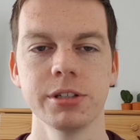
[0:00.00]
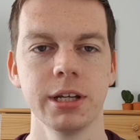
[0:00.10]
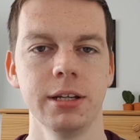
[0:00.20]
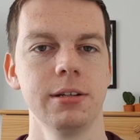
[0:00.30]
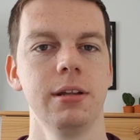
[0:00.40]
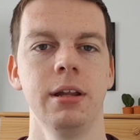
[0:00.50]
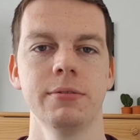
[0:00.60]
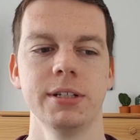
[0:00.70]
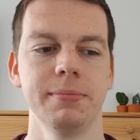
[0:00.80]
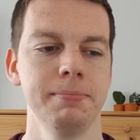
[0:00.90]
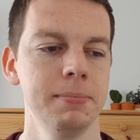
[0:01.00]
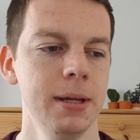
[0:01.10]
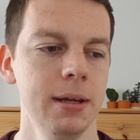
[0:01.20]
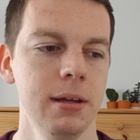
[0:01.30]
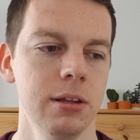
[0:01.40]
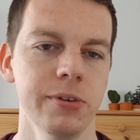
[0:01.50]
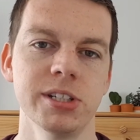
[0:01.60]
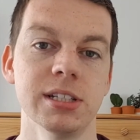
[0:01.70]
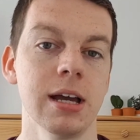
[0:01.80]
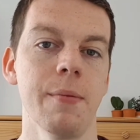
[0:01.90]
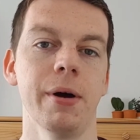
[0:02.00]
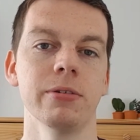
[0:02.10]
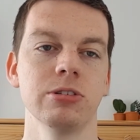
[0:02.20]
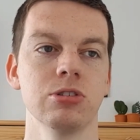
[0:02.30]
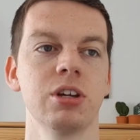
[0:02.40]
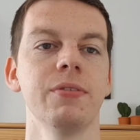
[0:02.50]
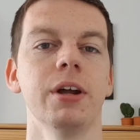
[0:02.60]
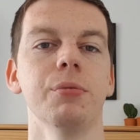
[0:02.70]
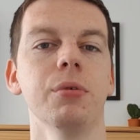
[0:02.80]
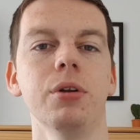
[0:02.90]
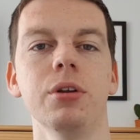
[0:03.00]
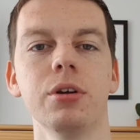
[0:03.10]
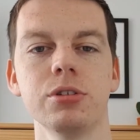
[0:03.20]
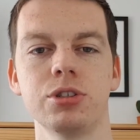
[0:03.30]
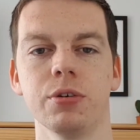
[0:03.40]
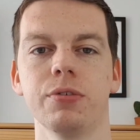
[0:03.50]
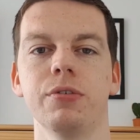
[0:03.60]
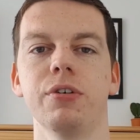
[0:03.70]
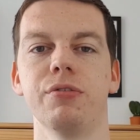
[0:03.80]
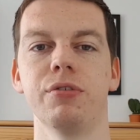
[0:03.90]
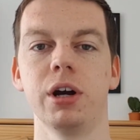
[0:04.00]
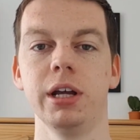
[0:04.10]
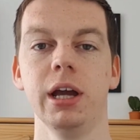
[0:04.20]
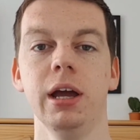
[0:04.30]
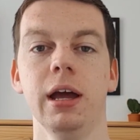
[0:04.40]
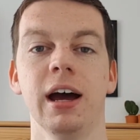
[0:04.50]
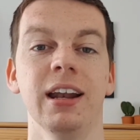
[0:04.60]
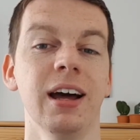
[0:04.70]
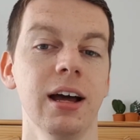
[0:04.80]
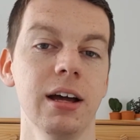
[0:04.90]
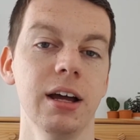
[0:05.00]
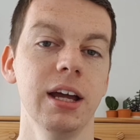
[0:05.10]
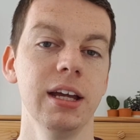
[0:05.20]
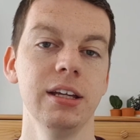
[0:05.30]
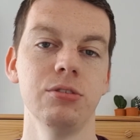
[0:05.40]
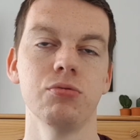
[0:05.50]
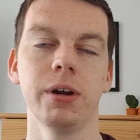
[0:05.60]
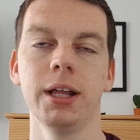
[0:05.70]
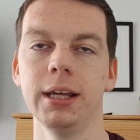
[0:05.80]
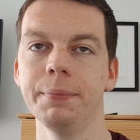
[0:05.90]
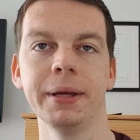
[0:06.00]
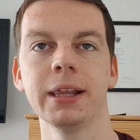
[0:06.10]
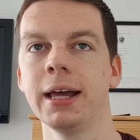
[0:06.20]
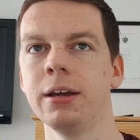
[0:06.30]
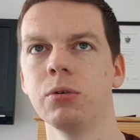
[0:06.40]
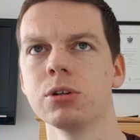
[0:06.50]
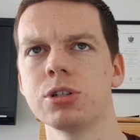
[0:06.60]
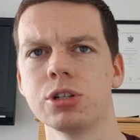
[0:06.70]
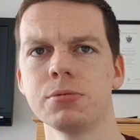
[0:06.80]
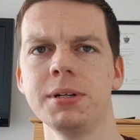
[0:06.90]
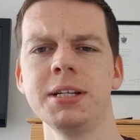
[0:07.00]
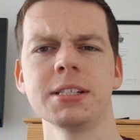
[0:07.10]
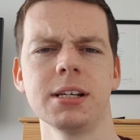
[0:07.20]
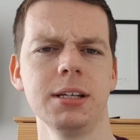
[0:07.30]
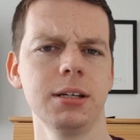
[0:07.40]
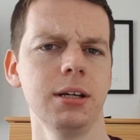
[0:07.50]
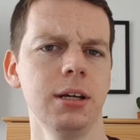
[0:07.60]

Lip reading: at the end, and that was it. The rest of the time, I was just giving out stuff for free. And that is really a bit like what social media is like.